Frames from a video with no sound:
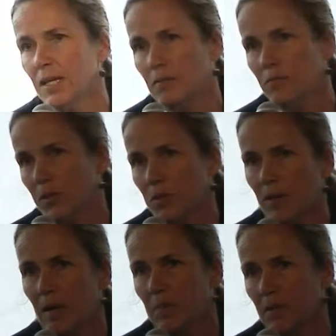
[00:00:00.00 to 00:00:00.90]
in
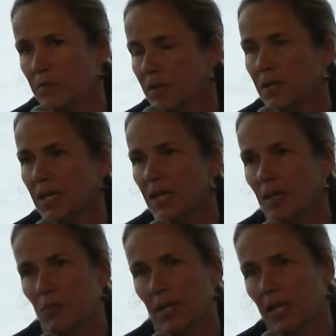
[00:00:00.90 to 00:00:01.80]
philanthropic funding,
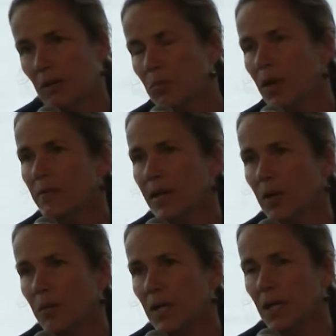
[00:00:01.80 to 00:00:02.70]
and bringing in private
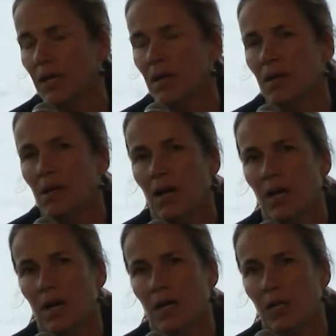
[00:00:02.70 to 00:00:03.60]
equity.
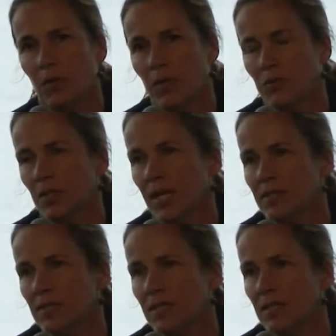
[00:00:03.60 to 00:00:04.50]
Here's an
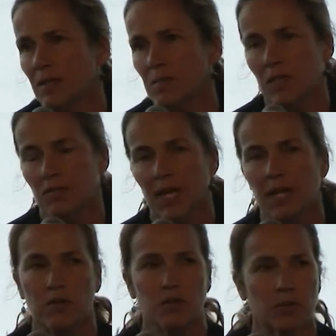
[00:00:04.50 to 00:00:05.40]
asset. I mean, the
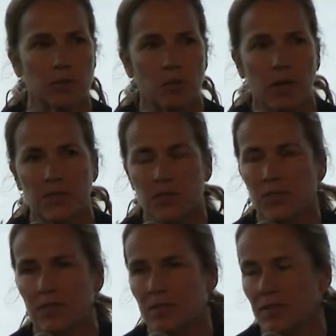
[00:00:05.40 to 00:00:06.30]
entire interior
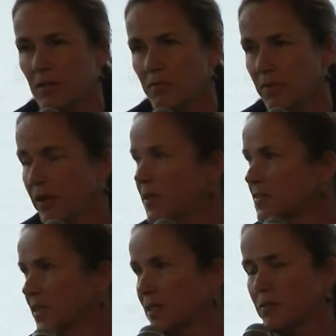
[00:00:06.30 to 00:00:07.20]
West is a very
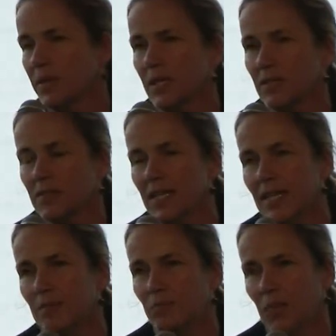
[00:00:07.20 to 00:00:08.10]
significant
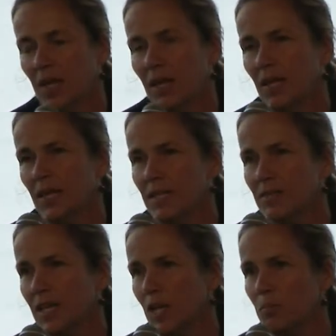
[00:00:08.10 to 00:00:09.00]

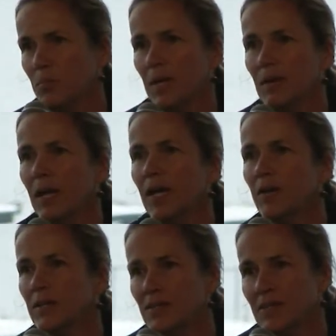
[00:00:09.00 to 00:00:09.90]
landscape.
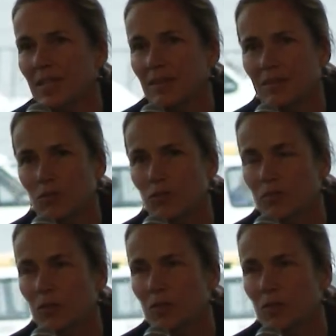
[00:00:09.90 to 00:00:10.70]
Harris Sherman,